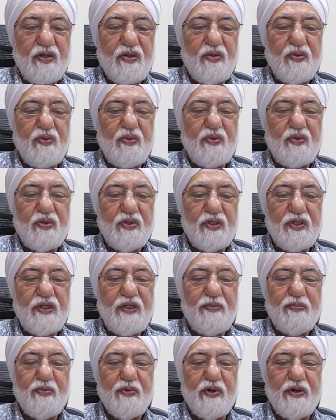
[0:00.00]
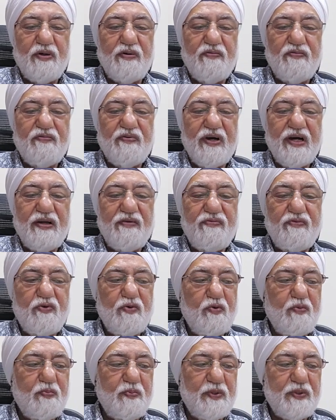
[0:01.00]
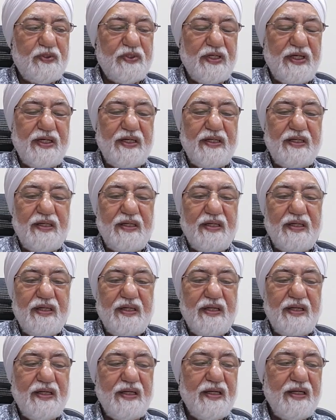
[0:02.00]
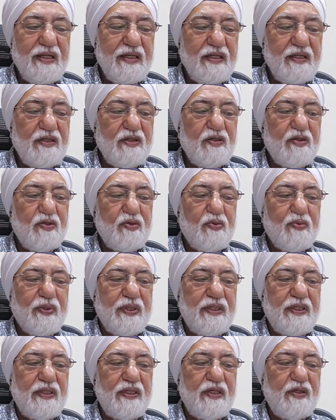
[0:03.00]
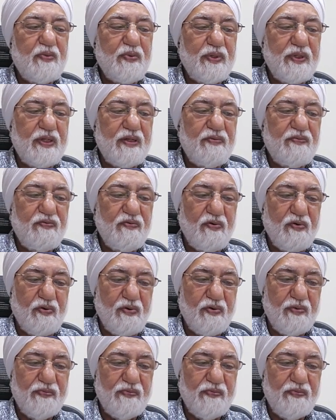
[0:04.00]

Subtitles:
to 3.52% in 2024.